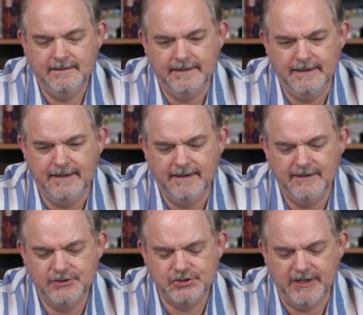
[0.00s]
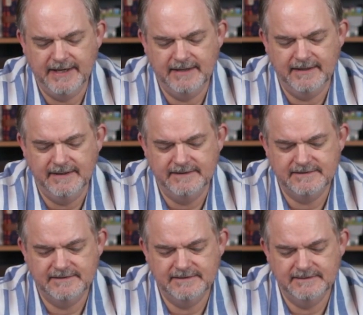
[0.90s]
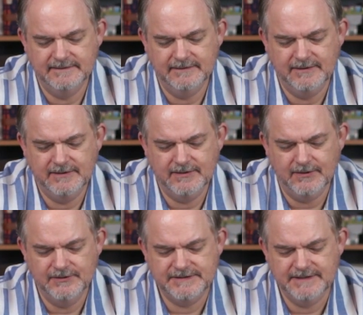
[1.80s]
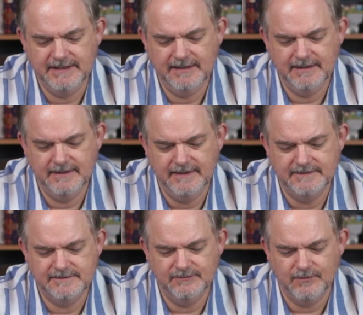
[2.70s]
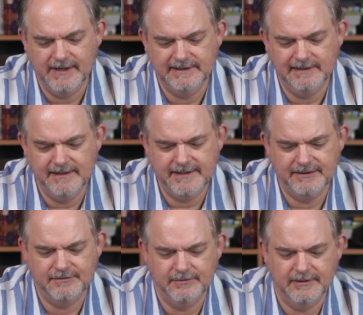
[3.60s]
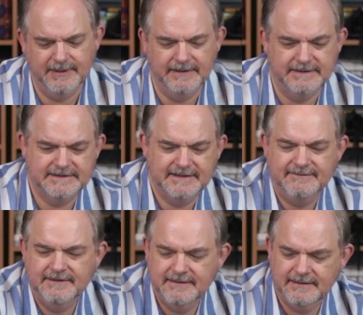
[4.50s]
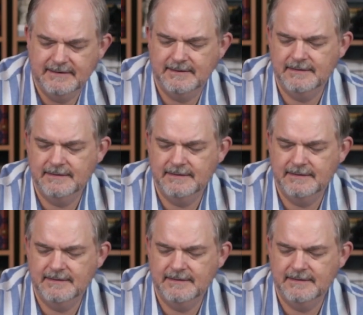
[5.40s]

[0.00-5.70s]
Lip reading: Giant is cursing his rotten luck and throwing away the 7.